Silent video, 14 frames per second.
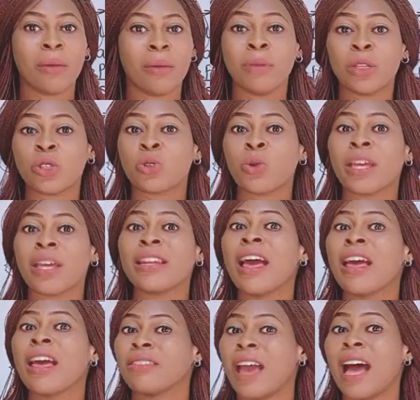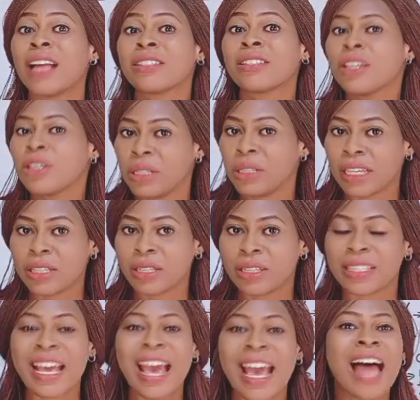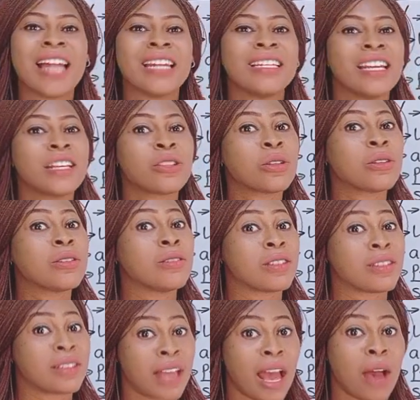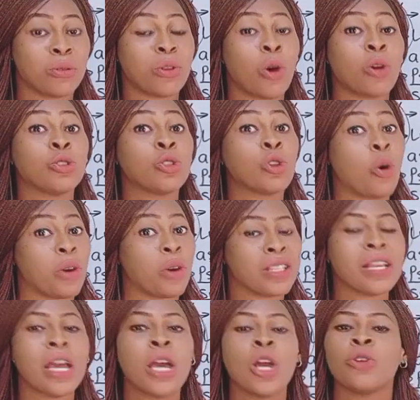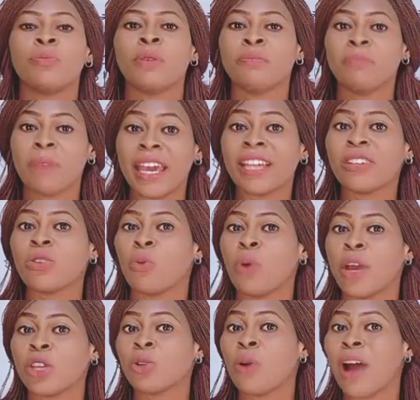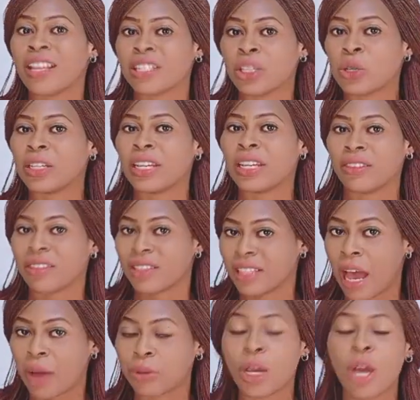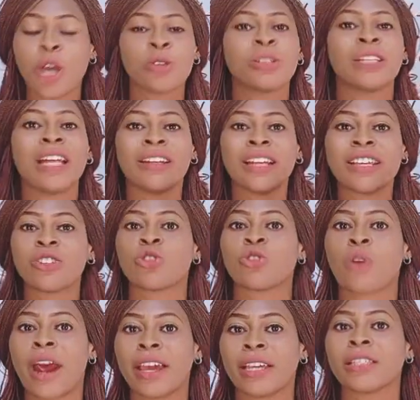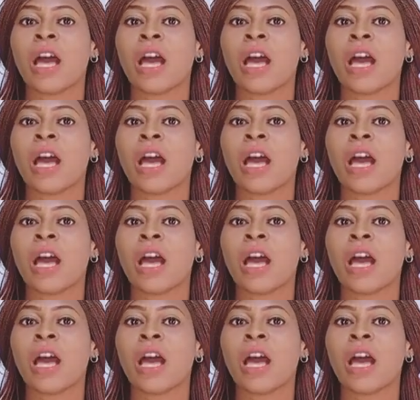between the articulators, and little sound or noise could be made when you articulate the sound. So now let's try it.